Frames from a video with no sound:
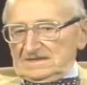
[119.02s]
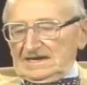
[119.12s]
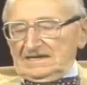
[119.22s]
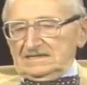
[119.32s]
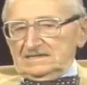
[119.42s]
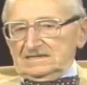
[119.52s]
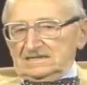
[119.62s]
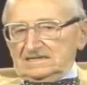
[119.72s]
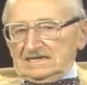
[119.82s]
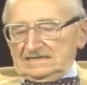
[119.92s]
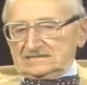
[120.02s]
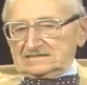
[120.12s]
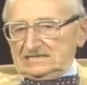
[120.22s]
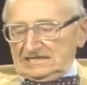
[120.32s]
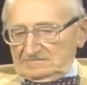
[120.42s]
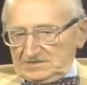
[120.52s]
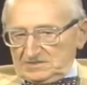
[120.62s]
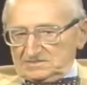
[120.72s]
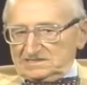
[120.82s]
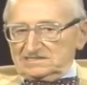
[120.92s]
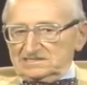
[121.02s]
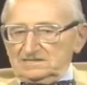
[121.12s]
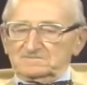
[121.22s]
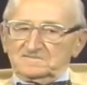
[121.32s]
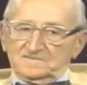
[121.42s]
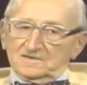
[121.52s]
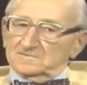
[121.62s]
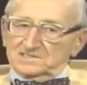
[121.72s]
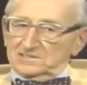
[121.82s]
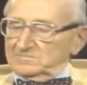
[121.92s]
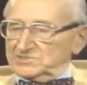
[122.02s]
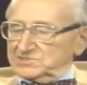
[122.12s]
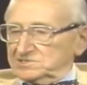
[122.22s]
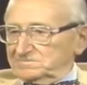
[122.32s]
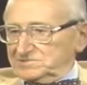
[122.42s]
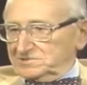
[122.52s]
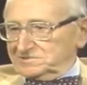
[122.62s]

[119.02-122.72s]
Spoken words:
I can't say, because as I said before, we'd almost stopped